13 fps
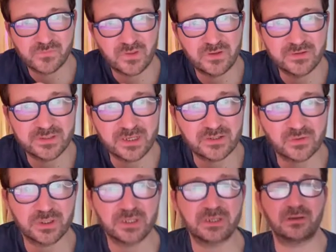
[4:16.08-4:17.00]
You sent
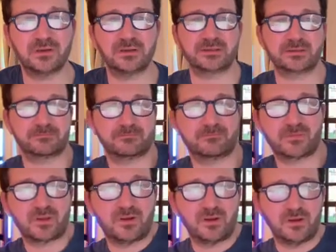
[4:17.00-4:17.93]
$20
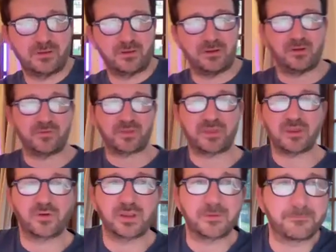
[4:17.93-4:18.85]
of
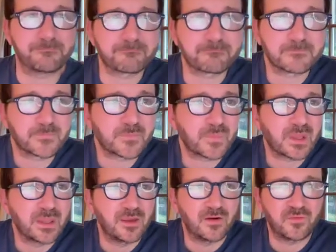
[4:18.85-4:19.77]
Ethereum
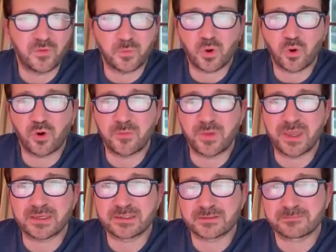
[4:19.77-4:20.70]
from
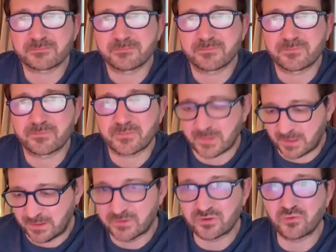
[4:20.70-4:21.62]
Coinbase
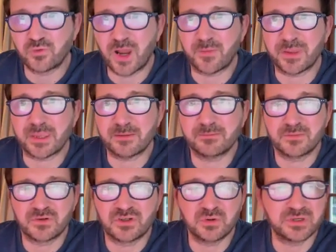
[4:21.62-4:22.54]
to Rabby.
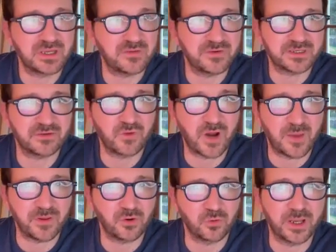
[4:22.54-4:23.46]
Should we see if it's in
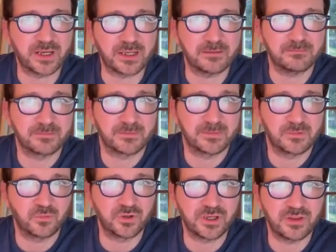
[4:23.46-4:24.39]
Rabby already?
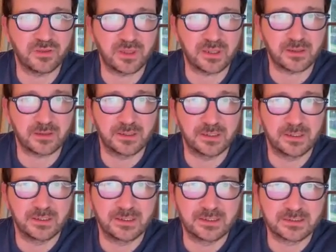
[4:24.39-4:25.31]
What do you think?
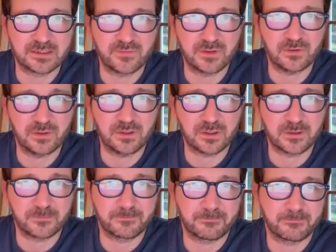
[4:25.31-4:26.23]
Let's have a little
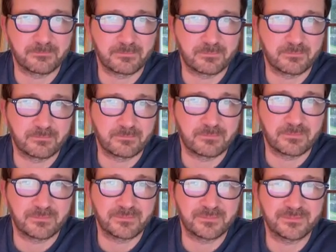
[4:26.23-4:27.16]
look.
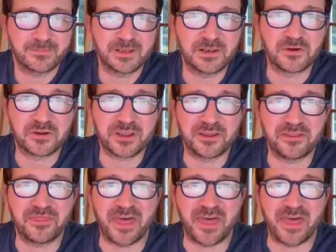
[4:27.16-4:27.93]
Look at